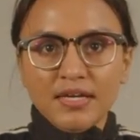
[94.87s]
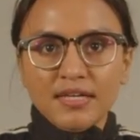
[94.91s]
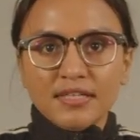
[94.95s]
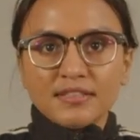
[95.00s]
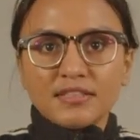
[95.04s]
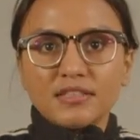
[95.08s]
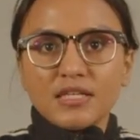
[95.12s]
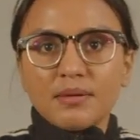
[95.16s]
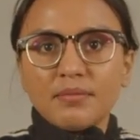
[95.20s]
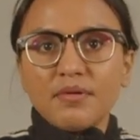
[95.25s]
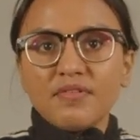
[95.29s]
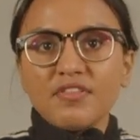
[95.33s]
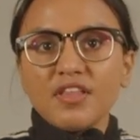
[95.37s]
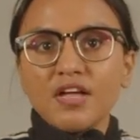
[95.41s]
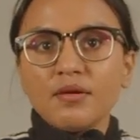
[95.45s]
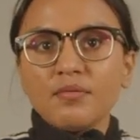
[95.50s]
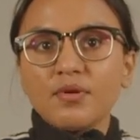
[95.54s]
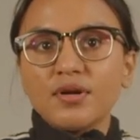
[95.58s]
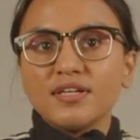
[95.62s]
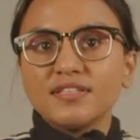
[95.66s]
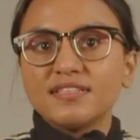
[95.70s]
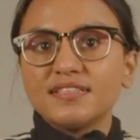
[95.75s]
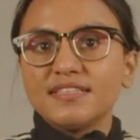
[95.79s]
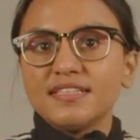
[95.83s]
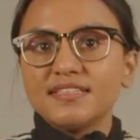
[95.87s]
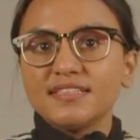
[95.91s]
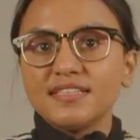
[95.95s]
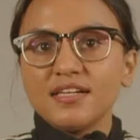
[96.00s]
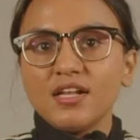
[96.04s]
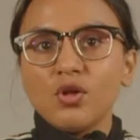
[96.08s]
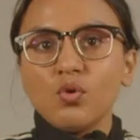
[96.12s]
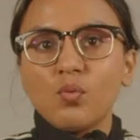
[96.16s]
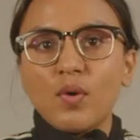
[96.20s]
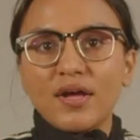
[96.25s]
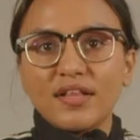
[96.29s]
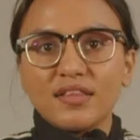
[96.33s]
Some of them are
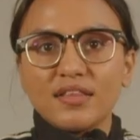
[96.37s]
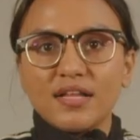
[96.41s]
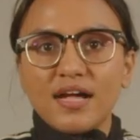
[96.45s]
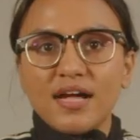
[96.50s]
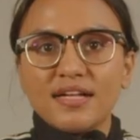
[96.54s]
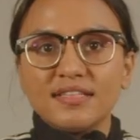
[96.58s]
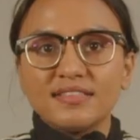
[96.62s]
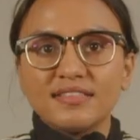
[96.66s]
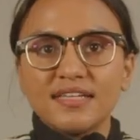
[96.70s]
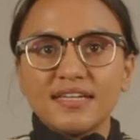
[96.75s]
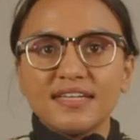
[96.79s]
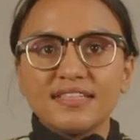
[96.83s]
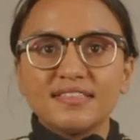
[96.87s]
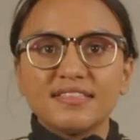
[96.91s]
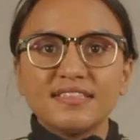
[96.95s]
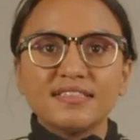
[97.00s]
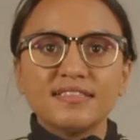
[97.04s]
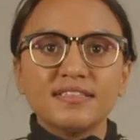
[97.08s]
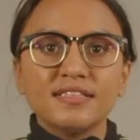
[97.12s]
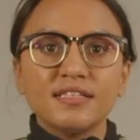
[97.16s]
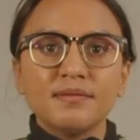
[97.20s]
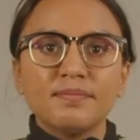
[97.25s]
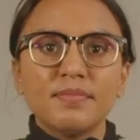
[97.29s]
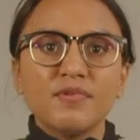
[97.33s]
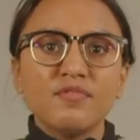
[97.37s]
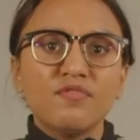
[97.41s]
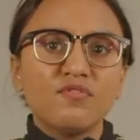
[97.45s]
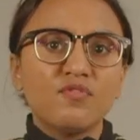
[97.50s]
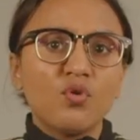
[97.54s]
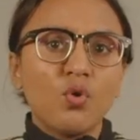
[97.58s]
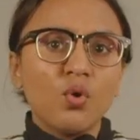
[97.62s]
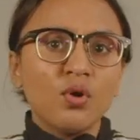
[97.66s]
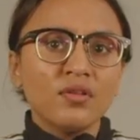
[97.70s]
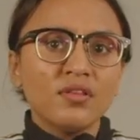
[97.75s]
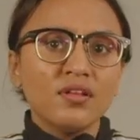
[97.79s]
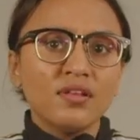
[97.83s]
seasonal wetlands that existed
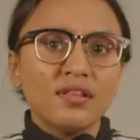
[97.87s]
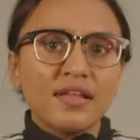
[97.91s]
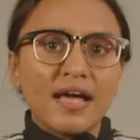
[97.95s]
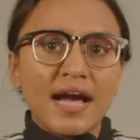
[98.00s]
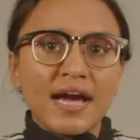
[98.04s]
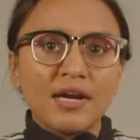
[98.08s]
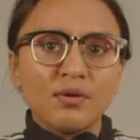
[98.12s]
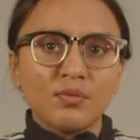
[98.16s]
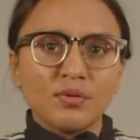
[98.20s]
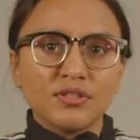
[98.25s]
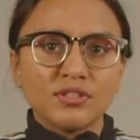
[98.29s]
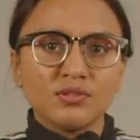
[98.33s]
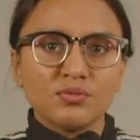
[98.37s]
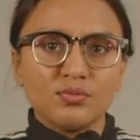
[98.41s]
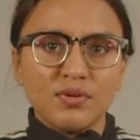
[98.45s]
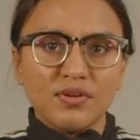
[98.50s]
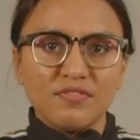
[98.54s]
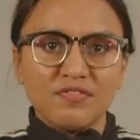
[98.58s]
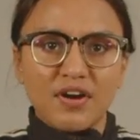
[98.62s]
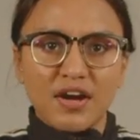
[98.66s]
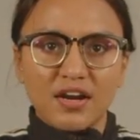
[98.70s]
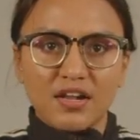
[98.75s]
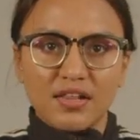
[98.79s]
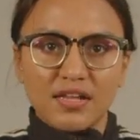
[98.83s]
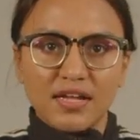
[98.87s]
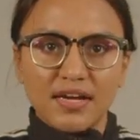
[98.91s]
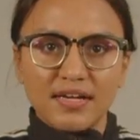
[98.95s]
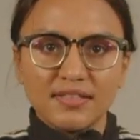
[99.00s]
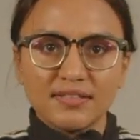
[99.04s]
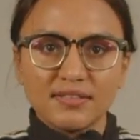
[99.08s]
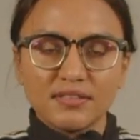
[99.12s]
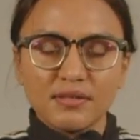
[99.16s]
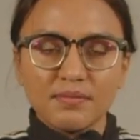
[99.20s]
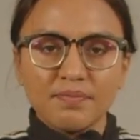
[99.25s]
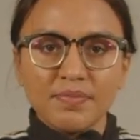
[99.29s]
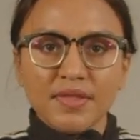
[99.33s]
before the land was
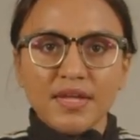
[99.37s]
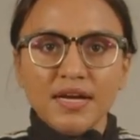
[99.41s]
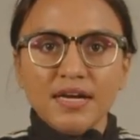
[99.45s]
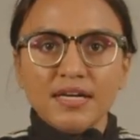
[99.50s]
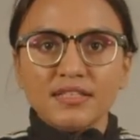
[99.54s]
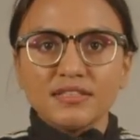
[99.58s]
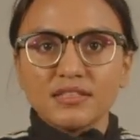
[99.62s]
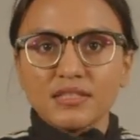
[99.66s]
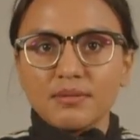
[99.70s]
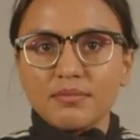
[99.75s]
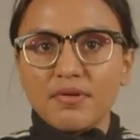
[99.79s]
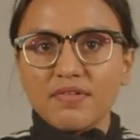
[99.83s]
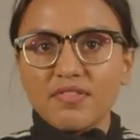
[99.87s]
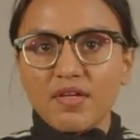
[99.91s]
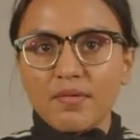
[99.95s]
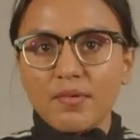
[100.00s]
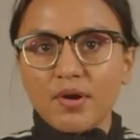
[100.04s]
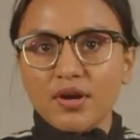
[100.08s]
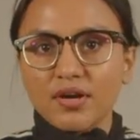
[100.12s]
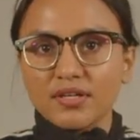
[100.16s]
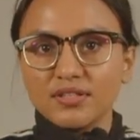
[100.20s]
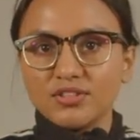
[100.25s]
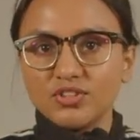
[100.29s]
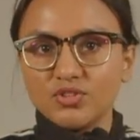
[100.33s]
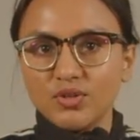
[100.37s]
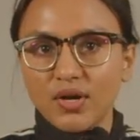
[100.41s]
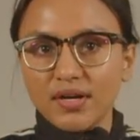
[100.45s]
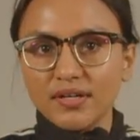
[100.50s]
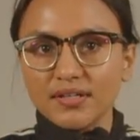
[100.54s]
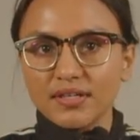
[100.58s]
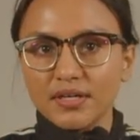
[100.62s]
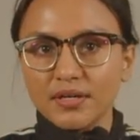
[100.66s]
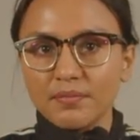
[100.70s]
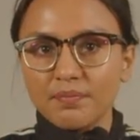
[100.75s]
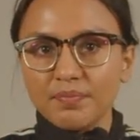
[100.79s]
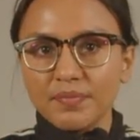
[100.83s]
revitalized. Some of them are
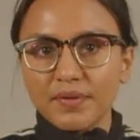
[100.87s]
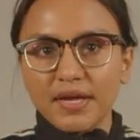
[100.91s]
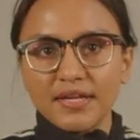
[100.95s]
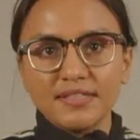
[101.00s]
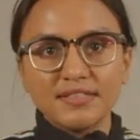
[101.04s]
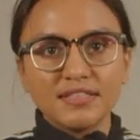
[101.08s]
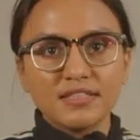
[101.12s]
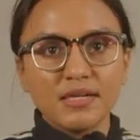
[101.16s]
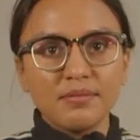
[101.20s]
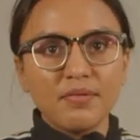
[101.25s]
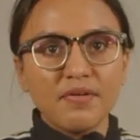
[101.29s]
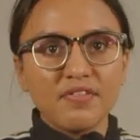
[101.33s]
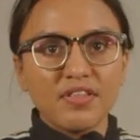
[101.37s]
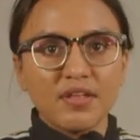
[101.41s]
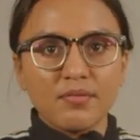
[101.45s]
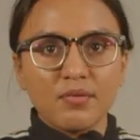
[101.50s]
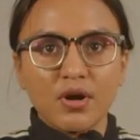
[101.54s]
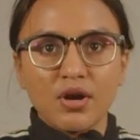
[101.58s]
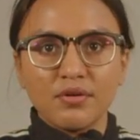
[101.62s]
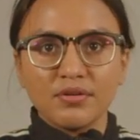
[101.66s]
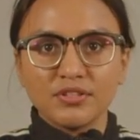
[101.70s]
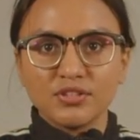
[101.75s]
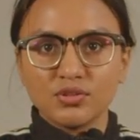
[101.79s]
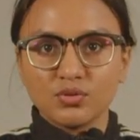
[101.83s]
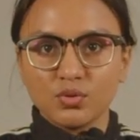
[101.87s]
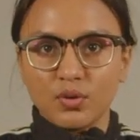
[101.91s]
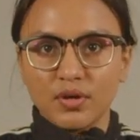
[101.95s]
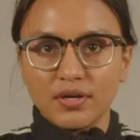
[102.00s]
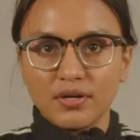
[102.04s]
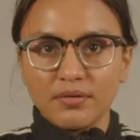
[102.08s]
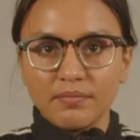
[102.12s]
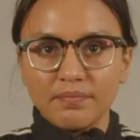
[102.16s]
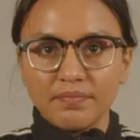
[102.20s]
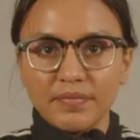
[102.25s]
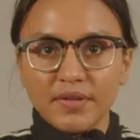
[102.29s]
constructed, and some of them are restored.